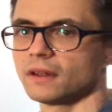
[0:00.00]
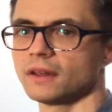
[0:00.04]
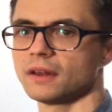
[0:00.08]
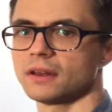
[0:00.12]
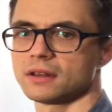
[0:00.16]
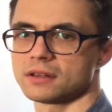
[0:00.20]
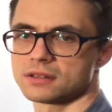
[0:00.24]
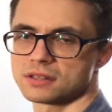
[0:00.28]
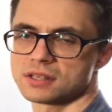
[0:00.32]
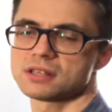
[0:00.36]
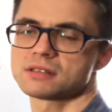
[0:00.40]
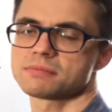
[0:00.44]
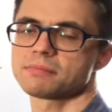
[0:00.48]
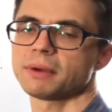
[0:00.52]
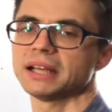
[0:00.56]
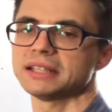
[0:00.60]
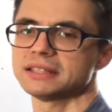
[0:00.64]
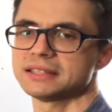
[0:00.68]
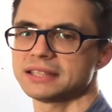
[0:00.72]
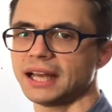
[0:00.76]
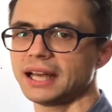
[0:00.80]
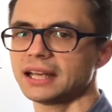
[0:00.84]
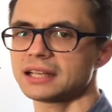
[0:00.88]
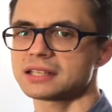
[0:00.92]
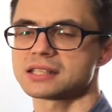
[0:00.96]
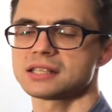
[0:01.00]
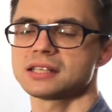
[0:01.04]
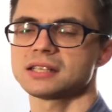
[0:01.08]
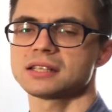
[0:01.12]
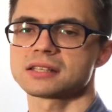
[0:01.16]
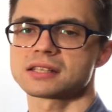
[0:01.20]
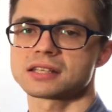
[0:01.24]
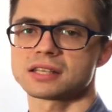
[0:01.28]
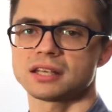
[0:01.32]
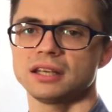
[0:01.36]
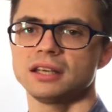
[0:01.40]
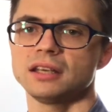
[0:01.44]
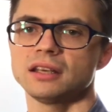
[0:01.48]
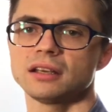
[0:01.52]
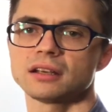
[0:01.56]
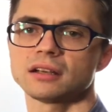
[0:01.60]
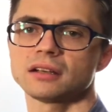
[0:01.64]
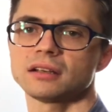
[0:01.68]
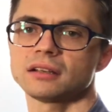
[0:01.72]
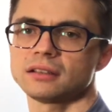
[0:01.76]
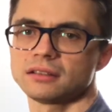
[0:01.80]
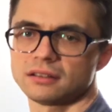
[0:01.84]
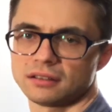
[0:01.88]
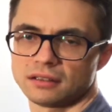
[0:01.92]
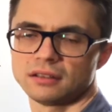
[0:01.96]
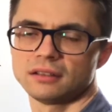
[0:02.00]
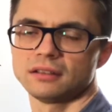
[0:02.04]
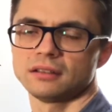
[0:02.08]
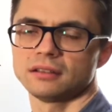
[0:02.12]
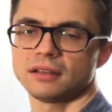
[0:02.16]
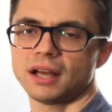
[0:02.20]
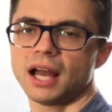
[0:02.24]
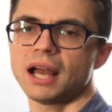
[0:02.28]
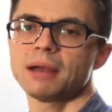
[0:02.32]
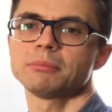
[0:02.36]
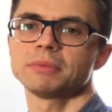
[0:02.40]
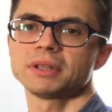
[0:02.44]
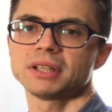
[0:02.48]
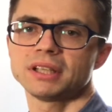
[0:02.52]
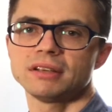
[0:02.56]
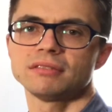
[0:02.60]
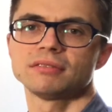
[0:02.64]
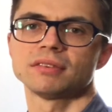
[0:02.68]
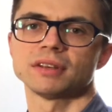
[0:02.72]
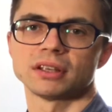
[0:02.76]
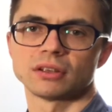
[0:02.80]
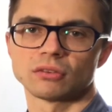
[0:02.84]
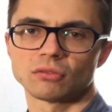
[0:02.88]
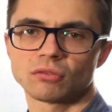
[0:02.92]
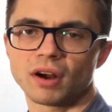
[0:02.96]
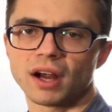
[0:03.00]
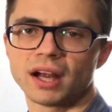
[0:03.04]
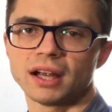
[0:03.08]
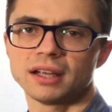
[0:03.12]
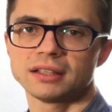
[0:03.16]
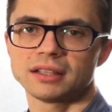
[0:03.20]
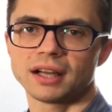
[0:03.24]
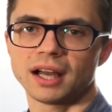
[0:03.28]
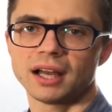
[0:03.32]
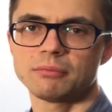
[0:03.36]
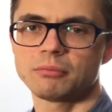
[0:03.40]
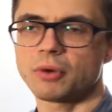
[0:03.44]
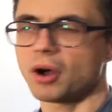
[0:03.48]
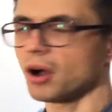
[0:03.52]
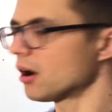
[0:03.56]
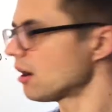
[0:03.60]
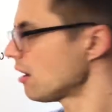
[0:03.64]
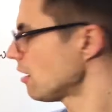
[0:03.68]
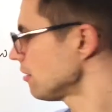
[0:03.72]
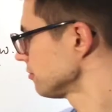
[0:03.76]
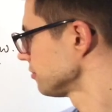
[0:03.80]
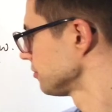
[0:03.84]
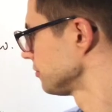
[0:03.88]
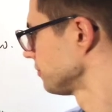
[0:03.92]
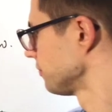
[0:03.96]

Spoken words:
since my taxi is here, I'm leaving, right? I'm off.